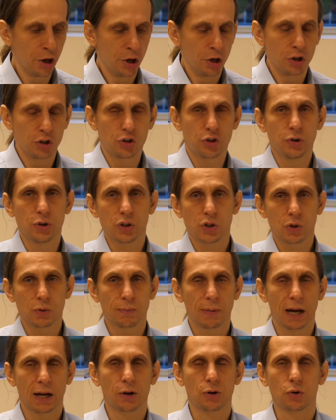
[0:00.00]
Students from
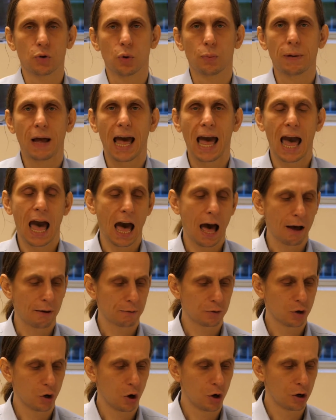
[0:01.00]
my group
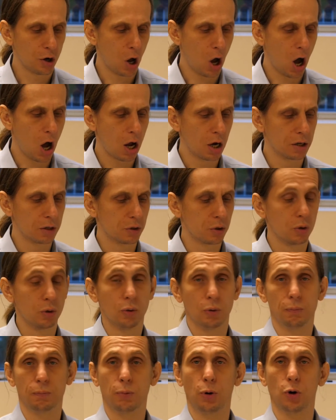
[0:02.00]
have gone on
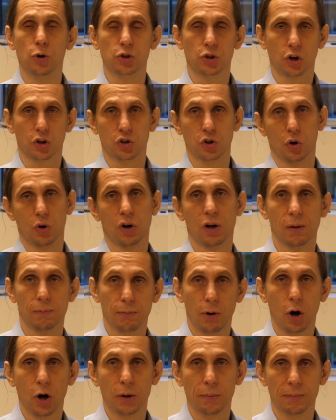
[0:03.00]
to postdoctoral
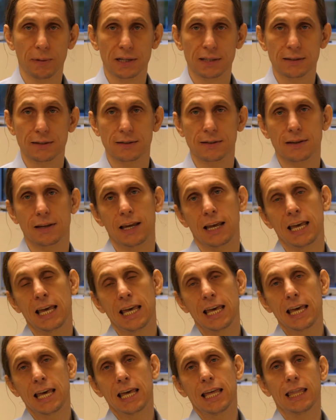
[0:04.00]
appointments.
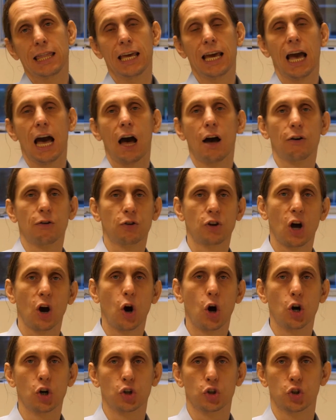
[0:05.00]
They have
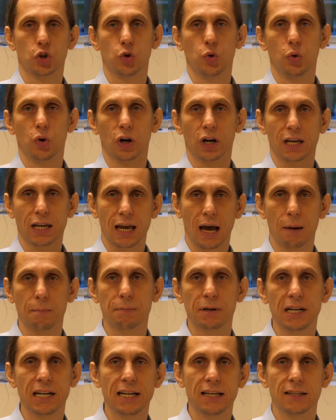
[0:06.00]
gone to
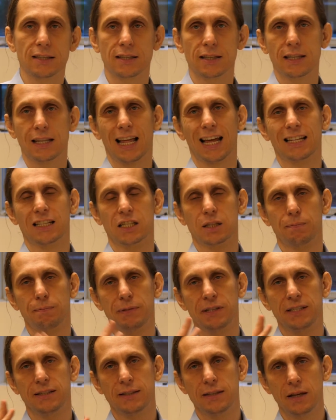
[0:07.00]
companies that
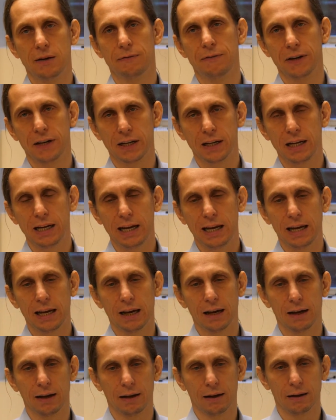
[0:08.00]
specifically
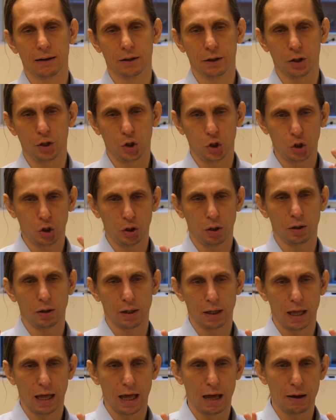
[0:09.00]

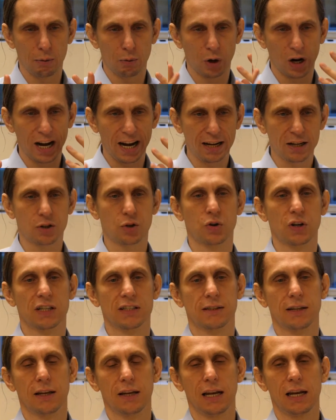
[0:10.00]
were
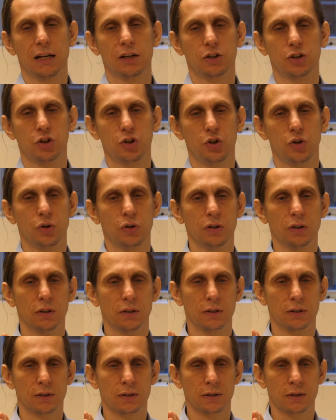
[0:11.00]
interested in a
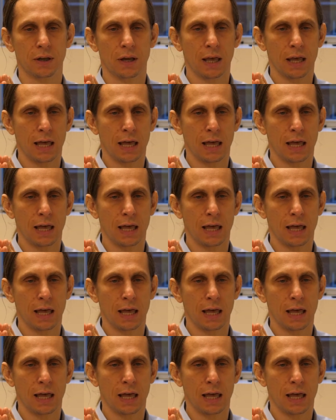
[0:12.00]
student's